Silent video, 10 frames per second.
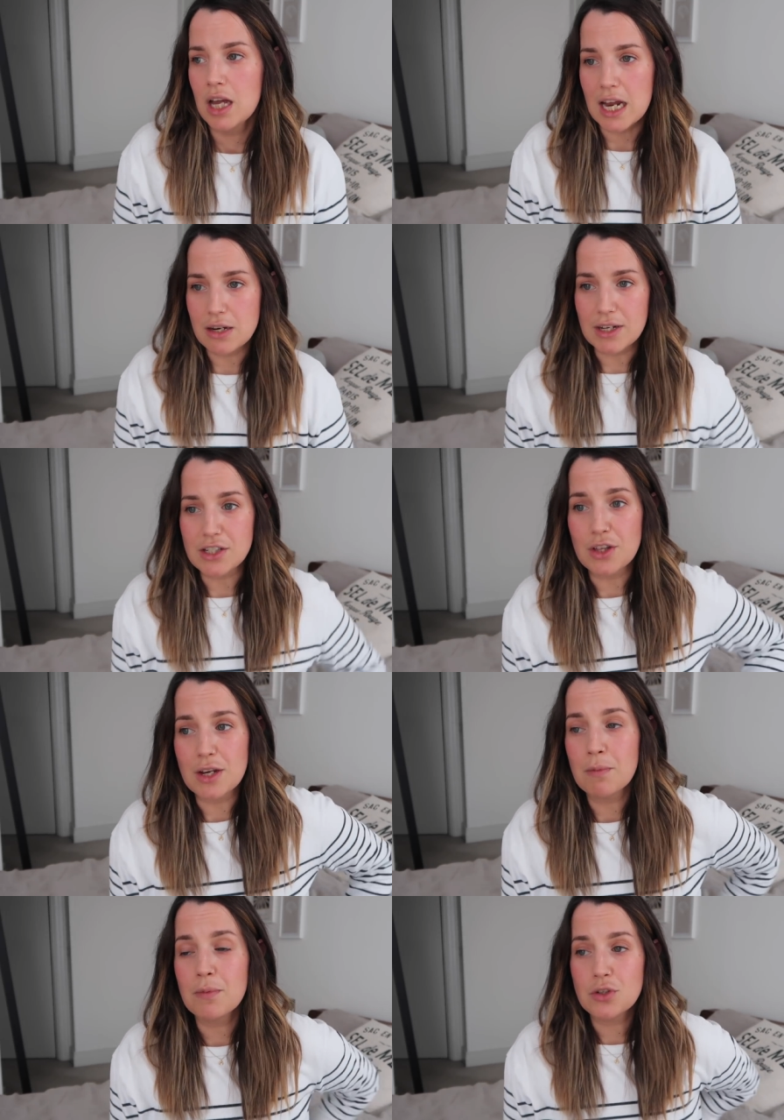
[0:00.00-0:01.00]
Anyway, so
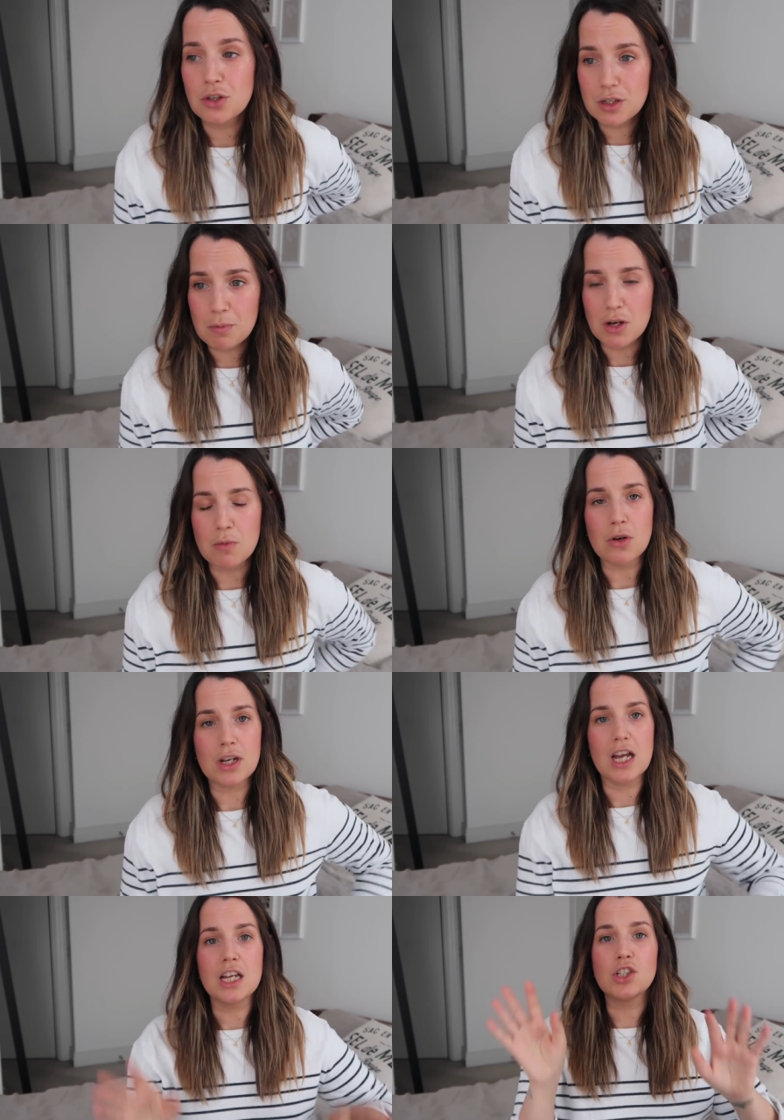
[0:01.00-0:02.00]
they do the spinal
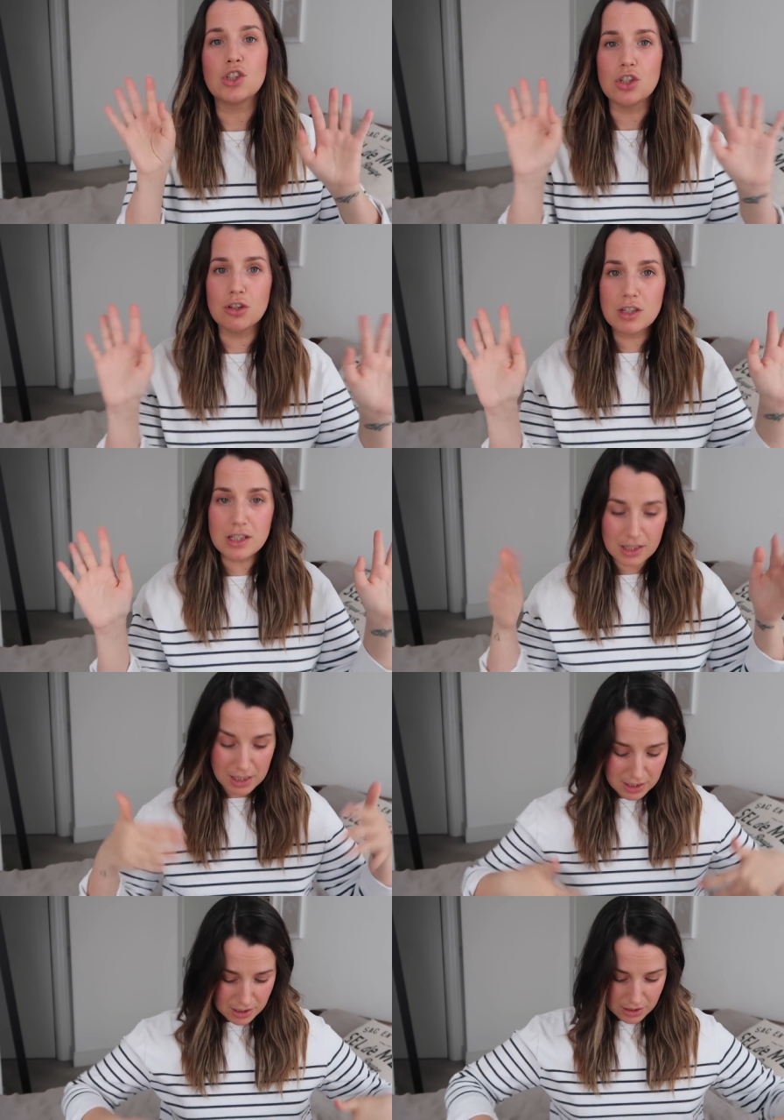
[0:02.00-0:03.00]
block. As soon as
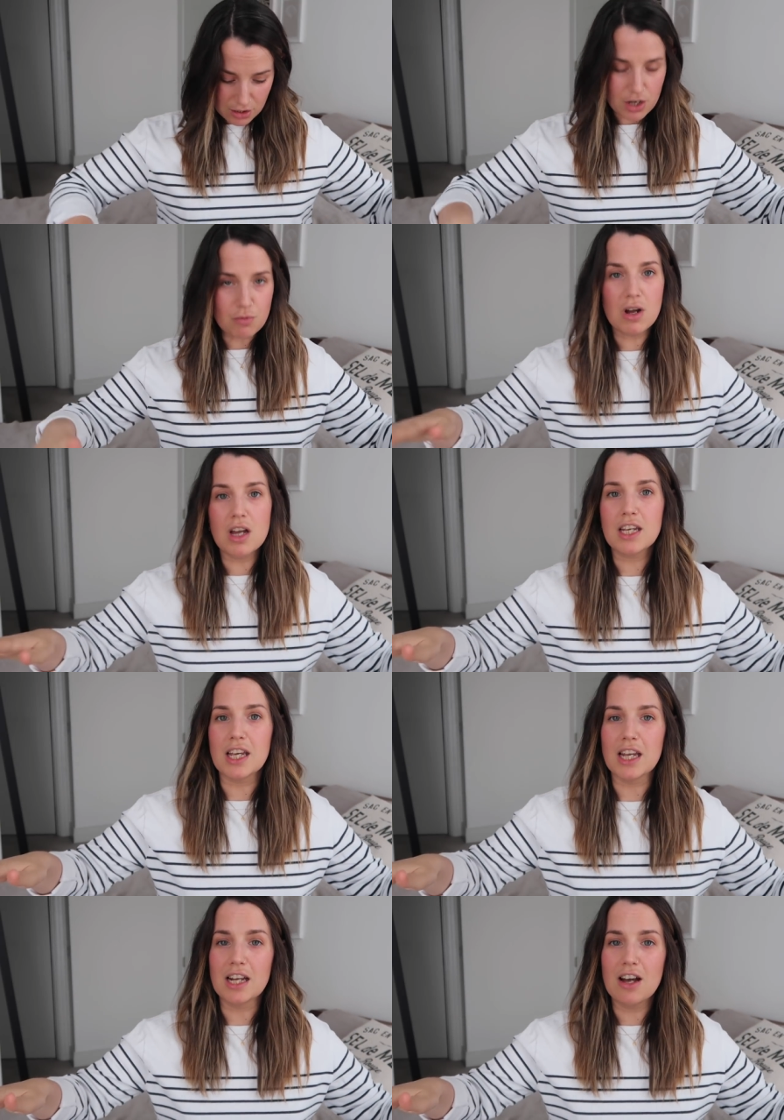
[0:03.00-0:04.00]
this started
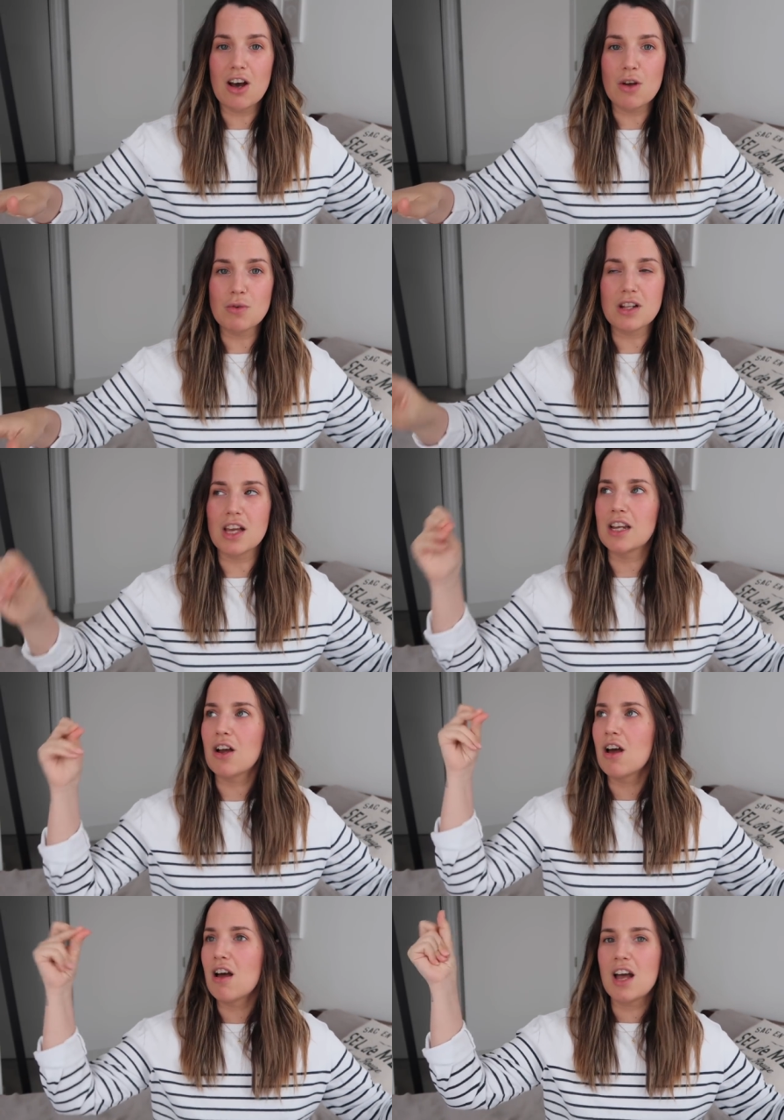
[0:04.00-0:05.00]
working, I was like,
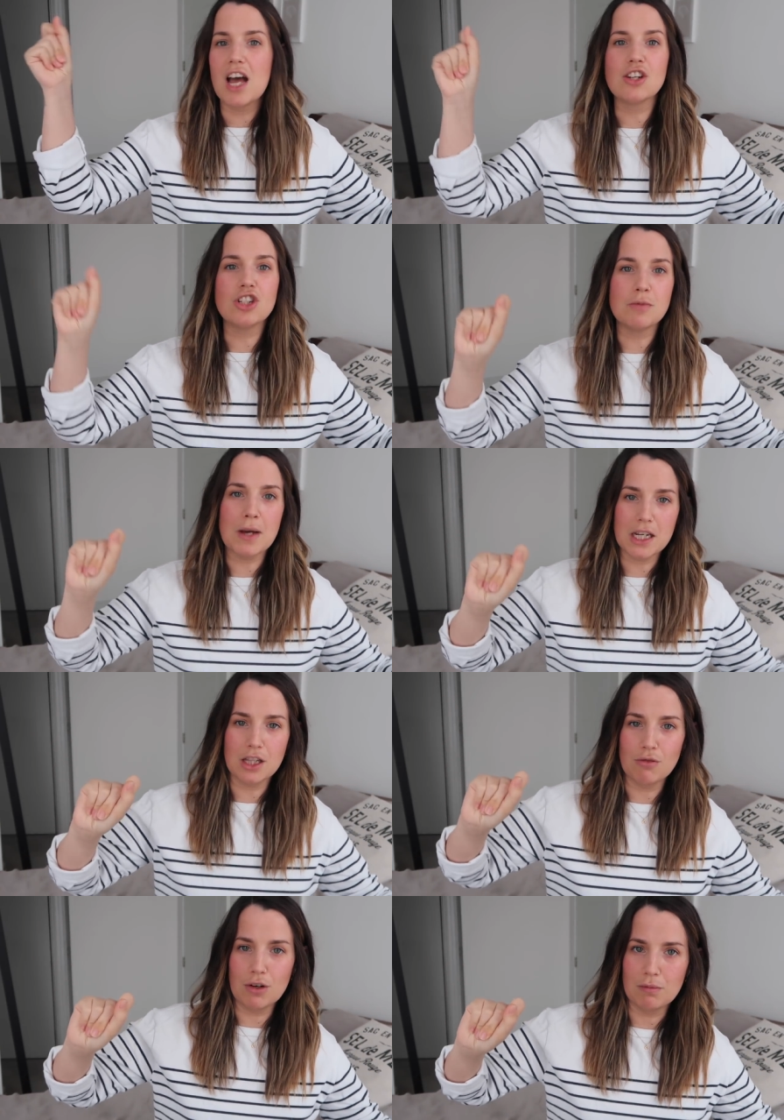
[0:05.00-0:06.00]
and she's back
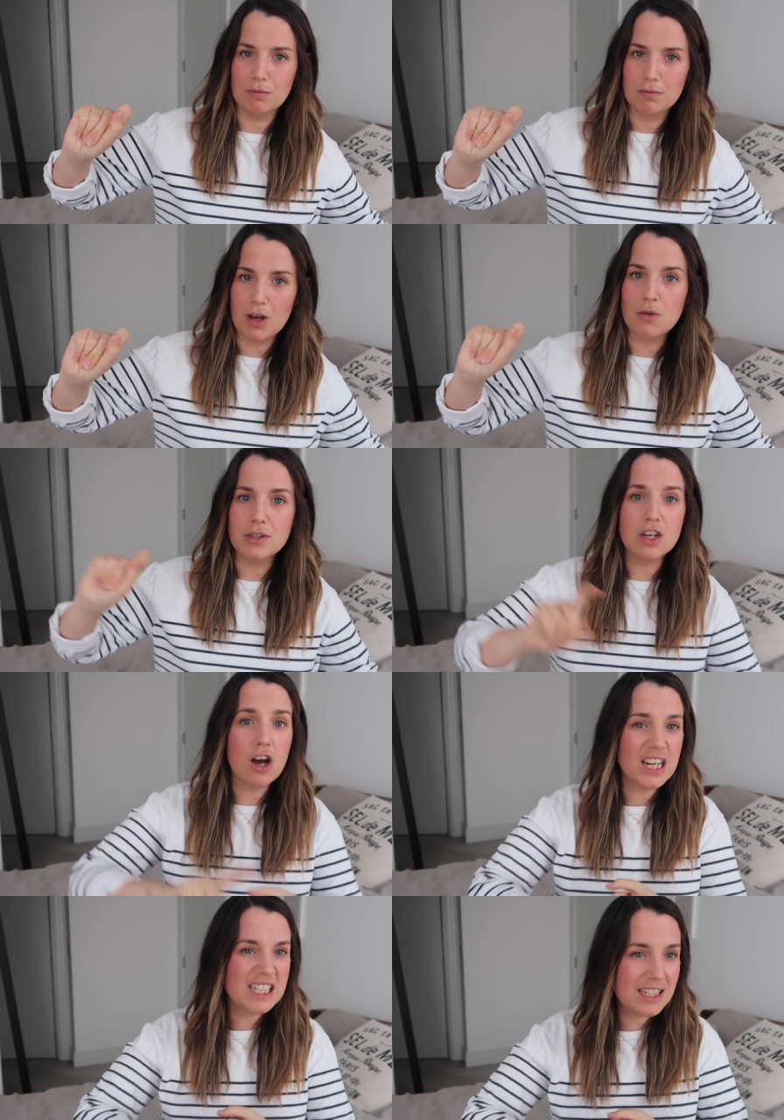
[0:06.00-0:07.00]
in the room. I was
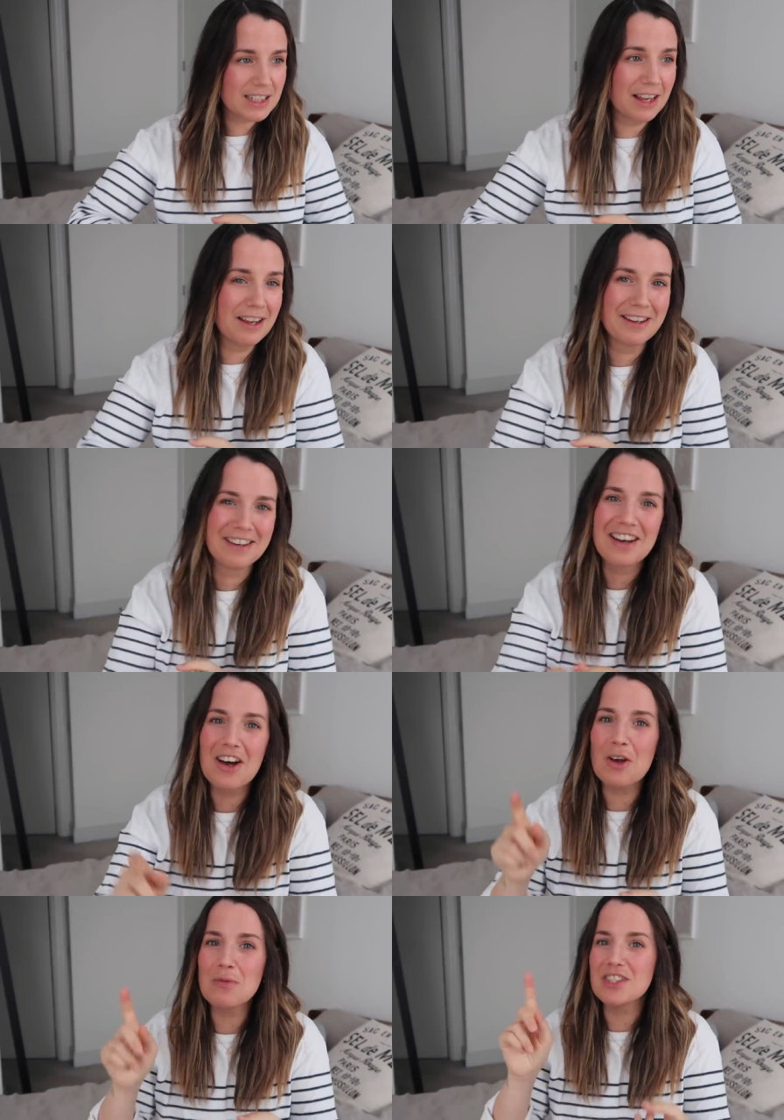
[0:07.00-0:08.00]
nice,
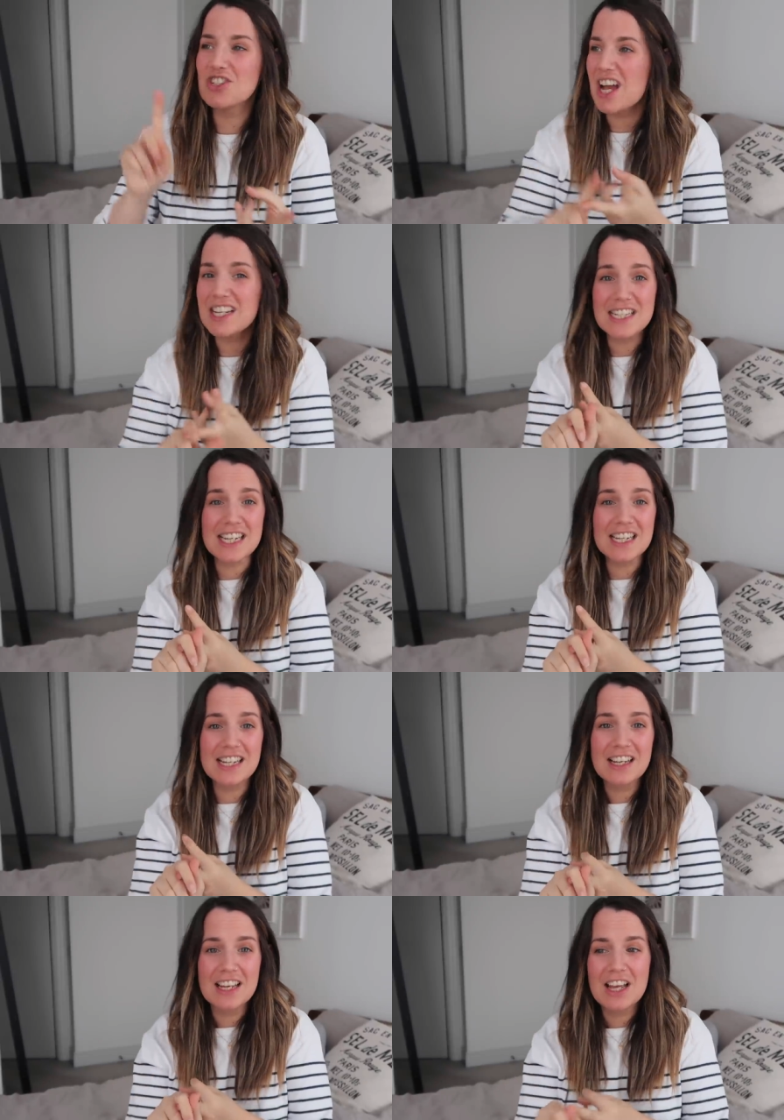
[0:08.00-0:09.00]
I was
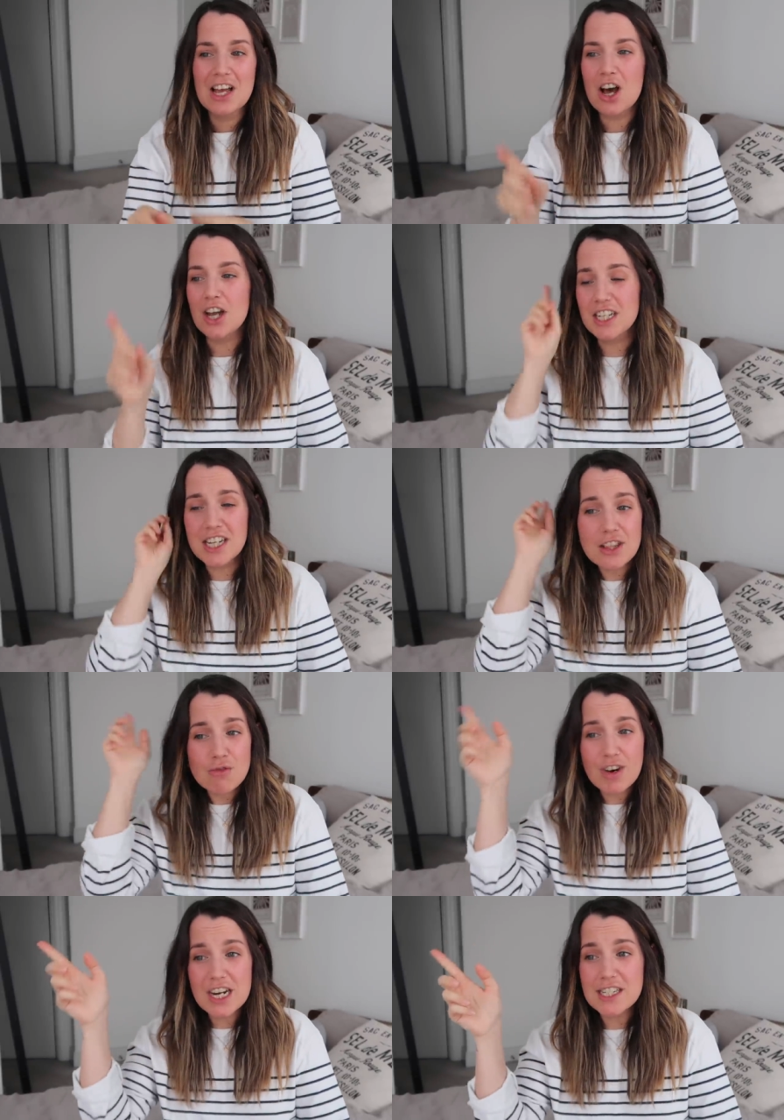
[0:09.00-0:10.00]
chatty, I could hear
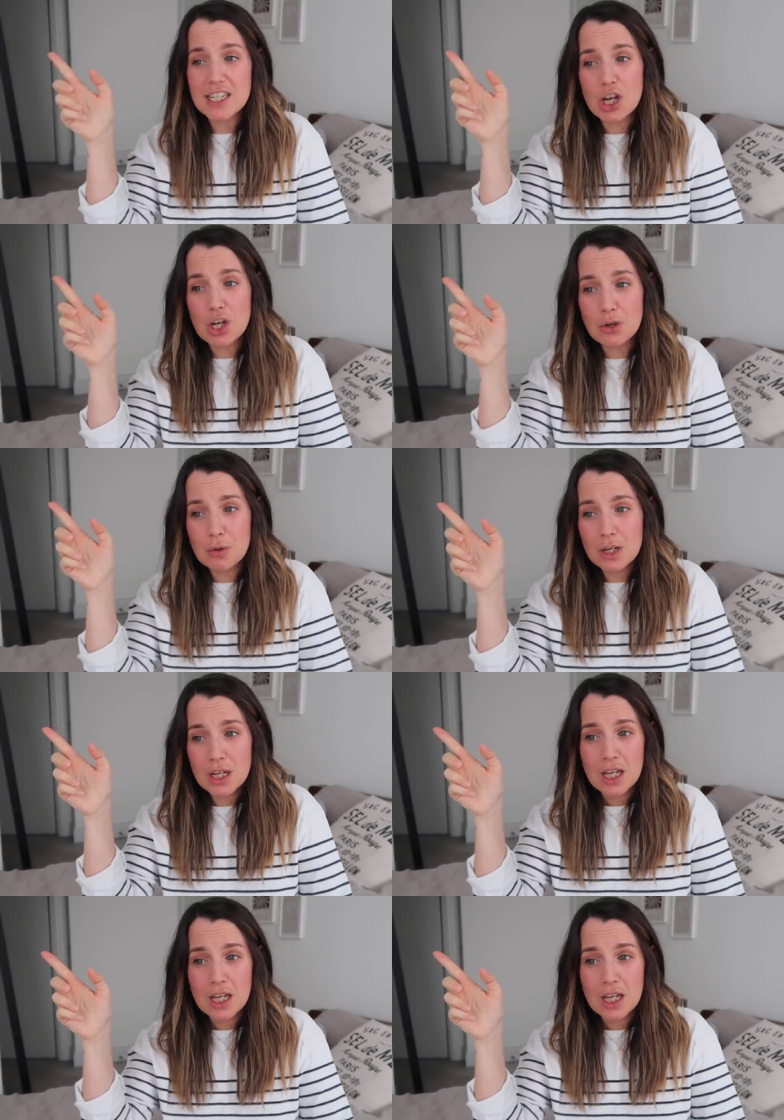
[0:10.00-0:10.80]
the radio,